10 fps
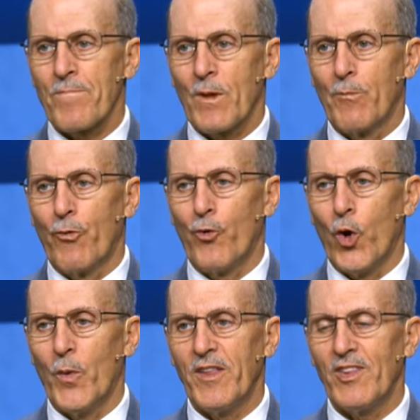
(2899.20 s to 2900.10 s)
Before
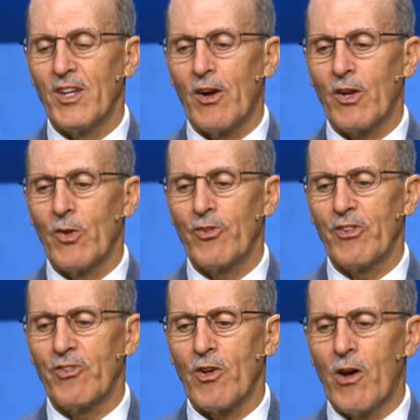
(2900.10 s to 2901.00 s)
we sing our closing
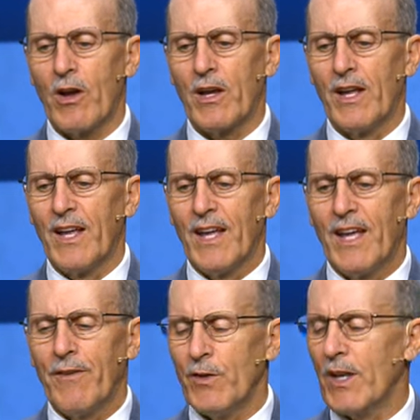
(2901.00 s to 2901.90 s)
song,
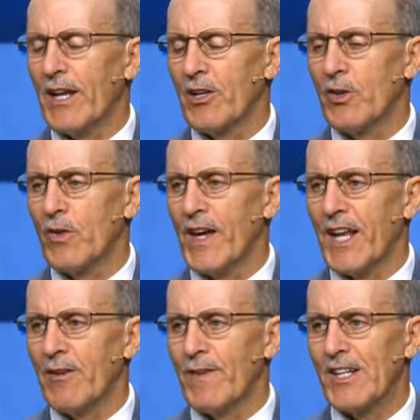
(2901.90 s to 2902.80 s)
if you'd like to do that, I
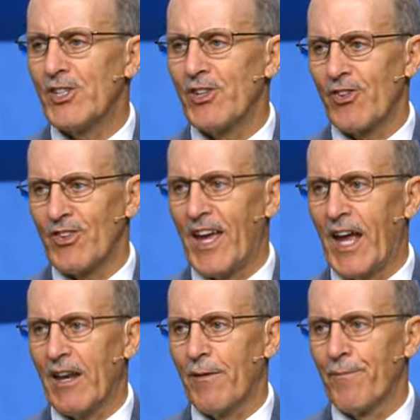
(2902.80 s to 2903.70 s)
invite you to
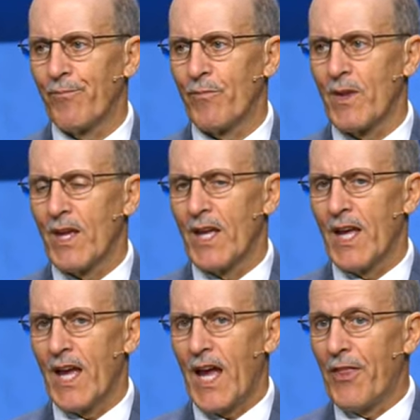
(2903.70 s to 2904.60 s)
stand.
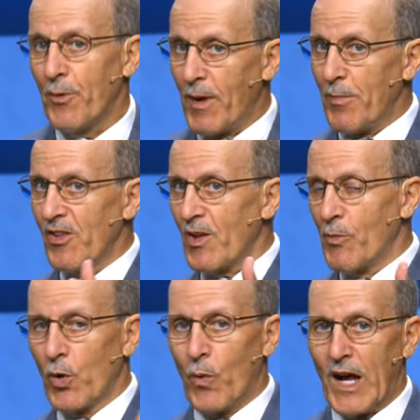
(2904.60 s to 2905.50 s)
And there may be some
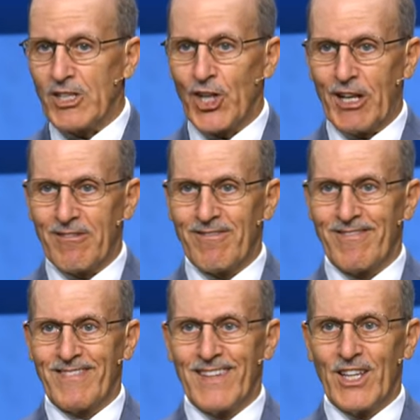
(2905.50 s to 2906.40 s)
who are watching.
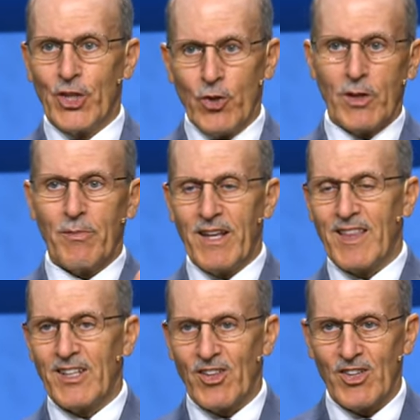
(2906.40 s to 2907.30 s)
You can make
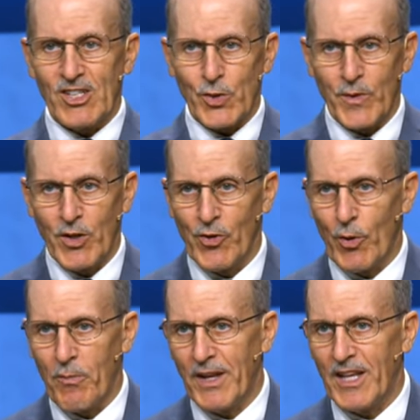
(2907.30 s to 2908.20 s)
that decision. We know there are
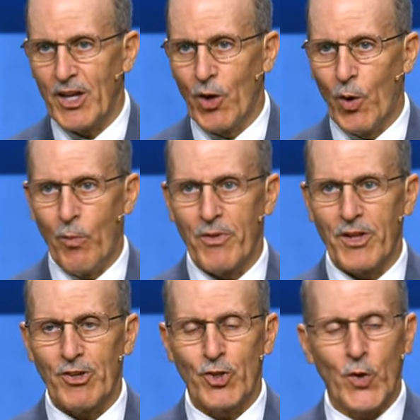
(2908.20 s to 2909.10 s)
many at home that
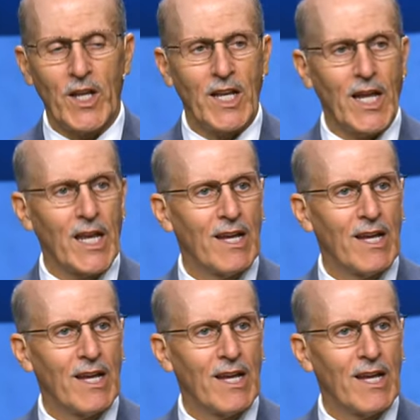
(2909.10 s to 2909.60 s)
are tuning in.